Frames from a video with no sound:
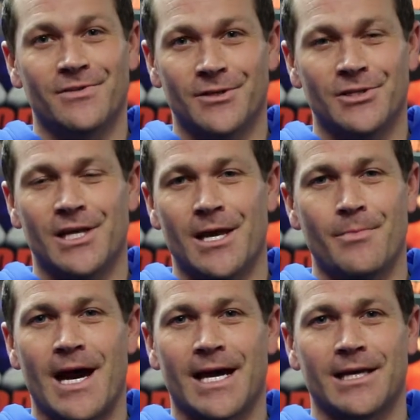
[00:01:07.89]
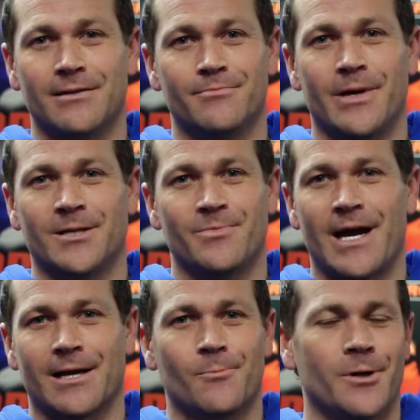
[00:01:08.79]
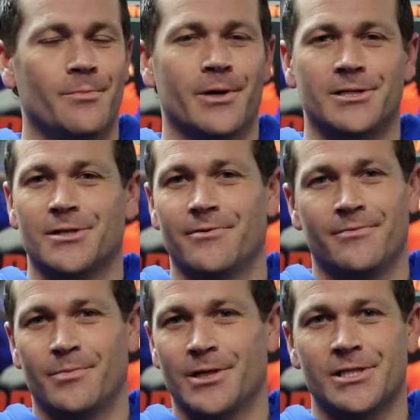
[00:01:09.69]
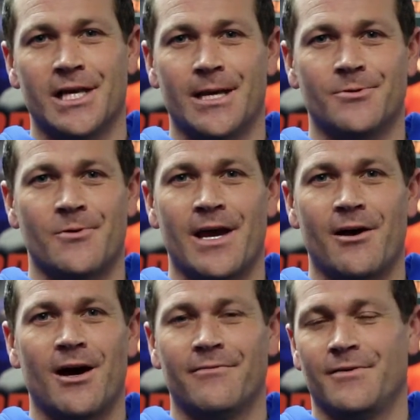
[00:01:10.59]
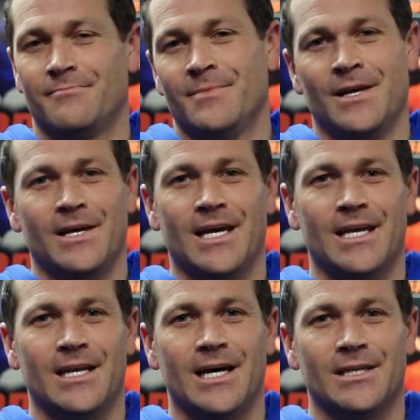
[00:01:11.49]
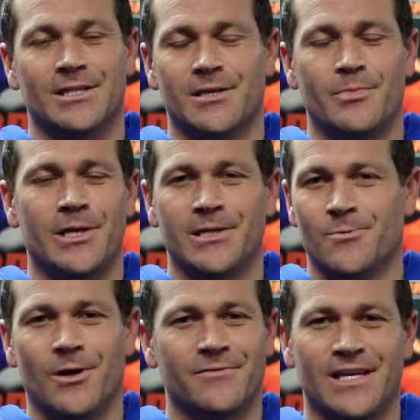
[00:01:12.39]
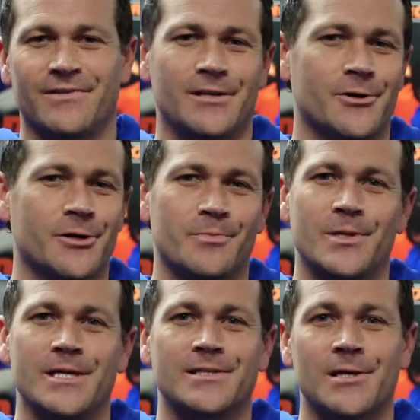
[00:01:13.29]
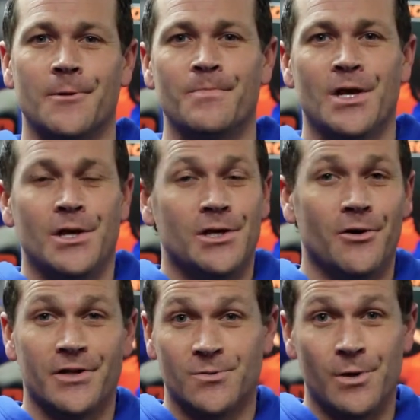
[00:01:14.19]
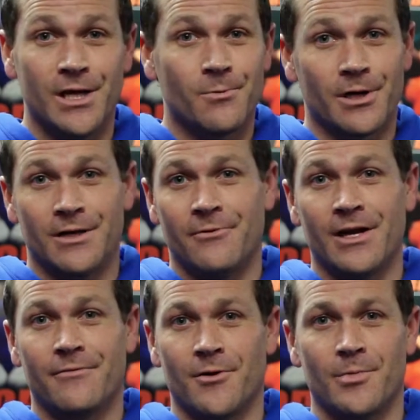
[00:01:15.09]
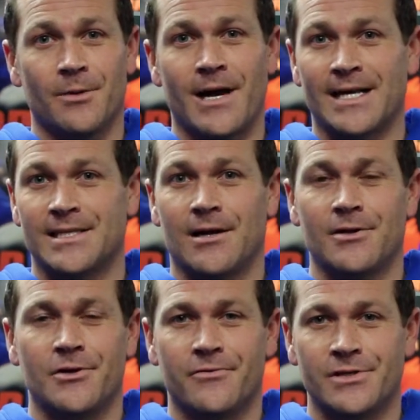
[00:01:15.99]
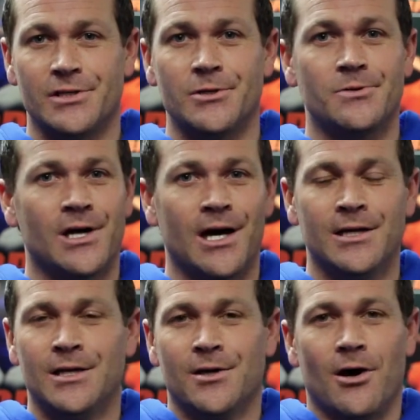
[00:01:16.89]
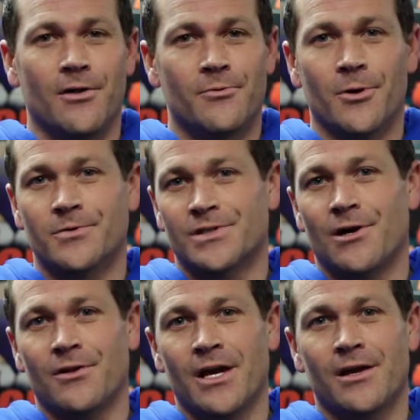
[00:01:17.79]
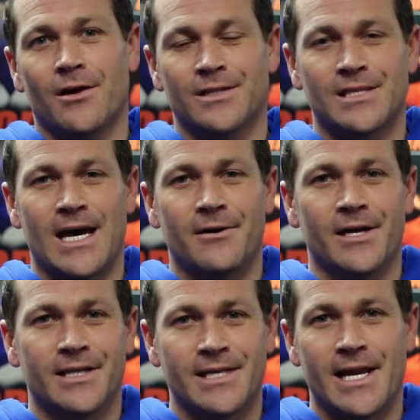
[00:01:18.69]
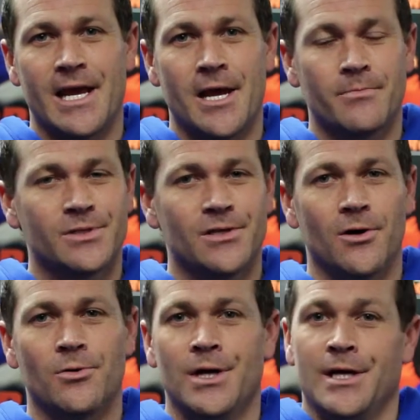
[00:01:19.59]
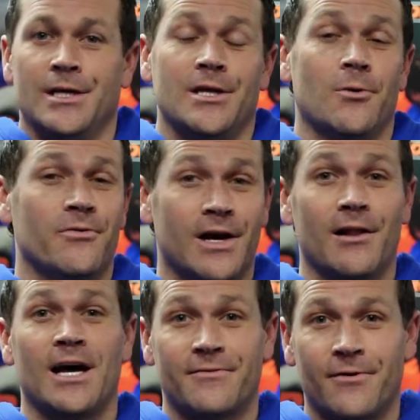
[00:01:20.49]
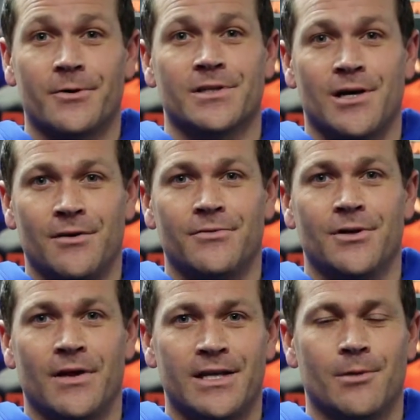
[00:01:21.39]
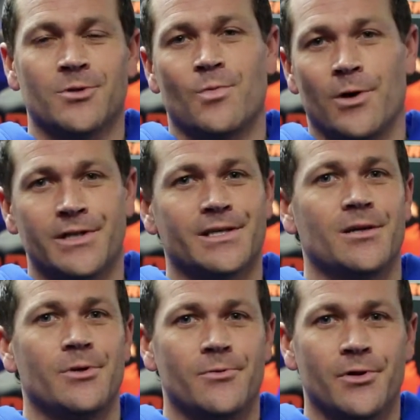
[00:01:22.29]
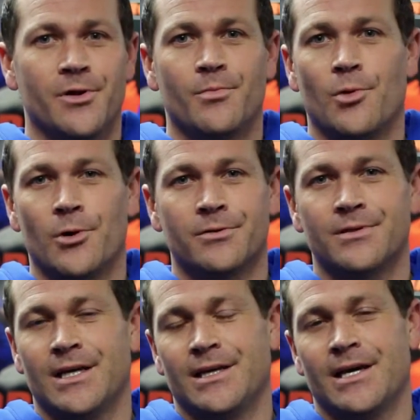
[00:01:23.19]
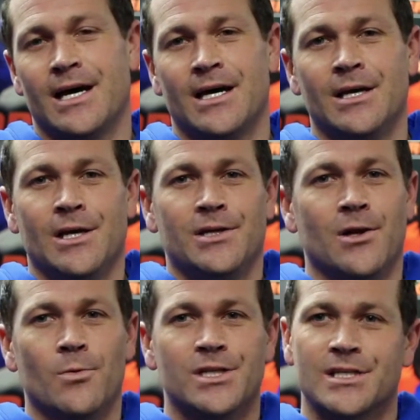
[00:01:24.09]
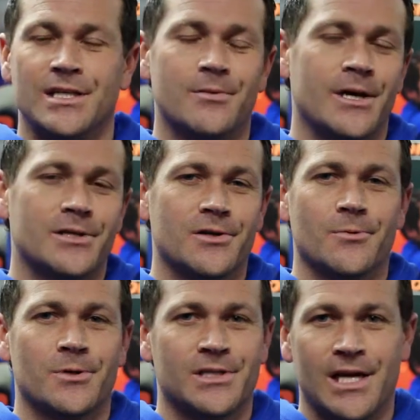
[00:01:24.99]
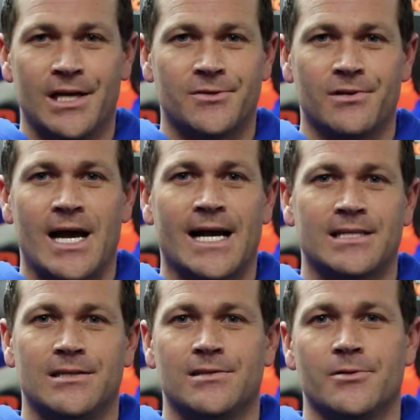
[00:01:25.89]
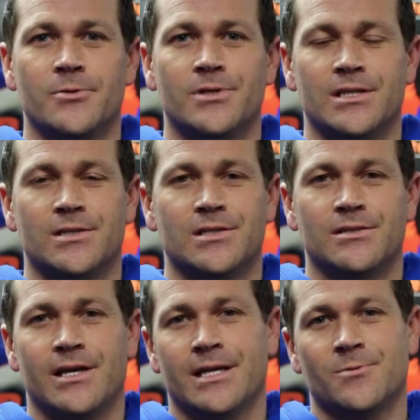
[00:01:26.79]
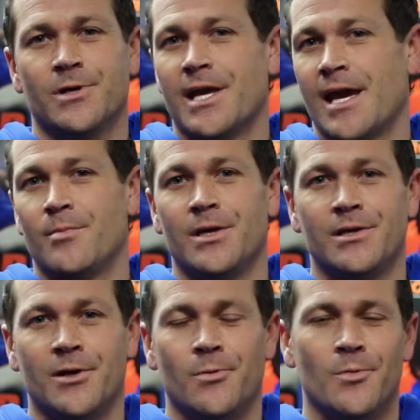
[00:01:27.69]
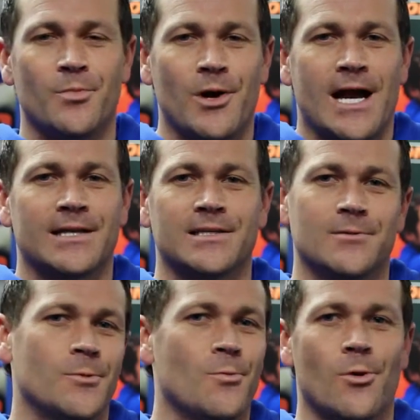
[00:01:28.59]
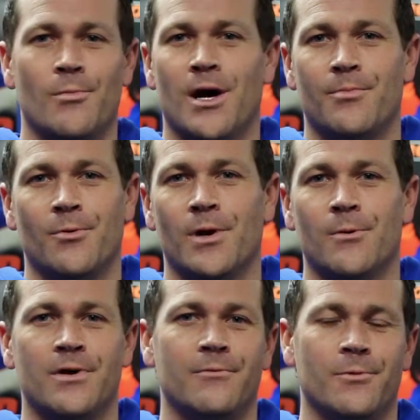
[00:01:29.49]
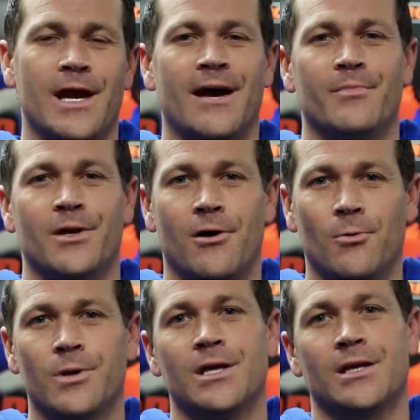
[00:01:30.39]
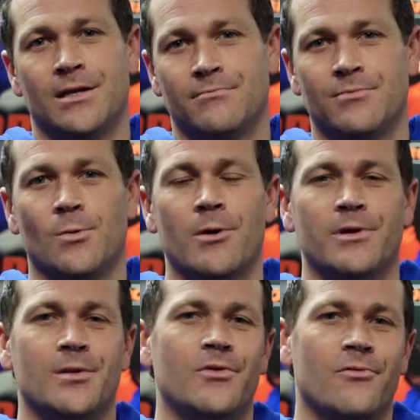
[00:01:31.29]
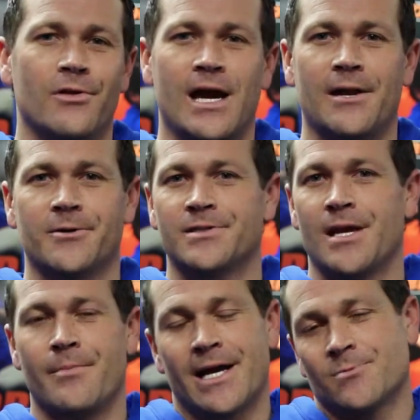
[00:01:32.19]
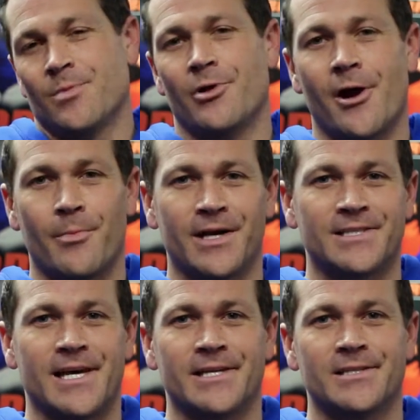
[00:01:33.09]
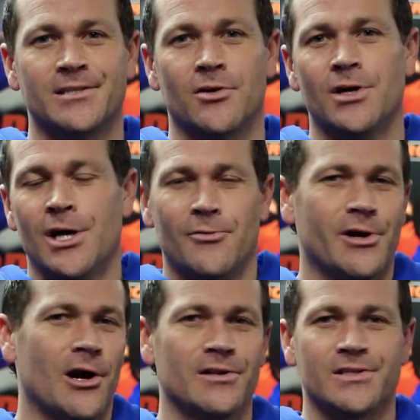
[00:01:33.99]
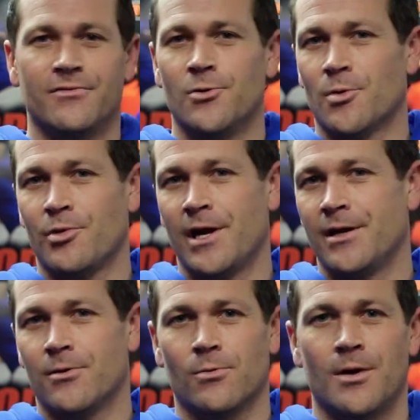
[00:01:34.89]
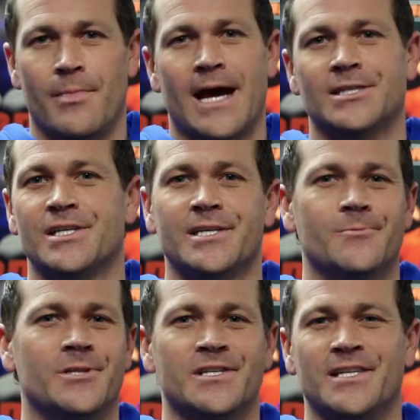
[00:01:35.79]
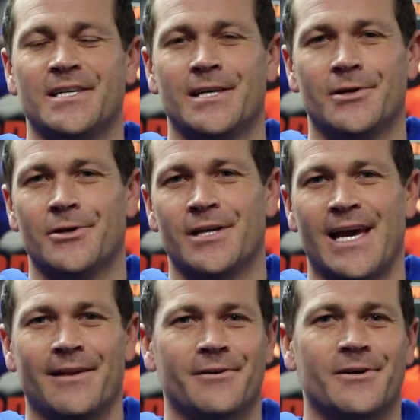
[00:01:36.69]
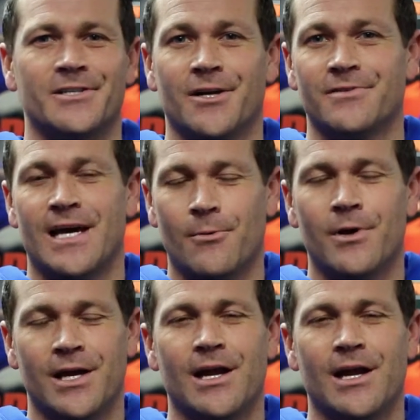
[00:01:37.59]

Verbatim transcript: So she came back and bounced back and won a bunch of bunch of games, ran off, and and uh, just competed as well as I've seen her compete. So, you know, this week we're getting ready for a big match down at University of Utah on the road in Salt Lake on Saturday at 10 a.m. So, you know, we've got a lot to focus on. You know, that doubles point is going to be really important and, uh, you know, we just need to make sure that we're staying as relaxed and as loose as, as we can be. You know, when we practice and we warm up the way we, we have been all week and the way we did before the Idaho State match, we play our best tennis. So regardless of who we're playing or what match it is, we just need to get good at handling ourselves that way.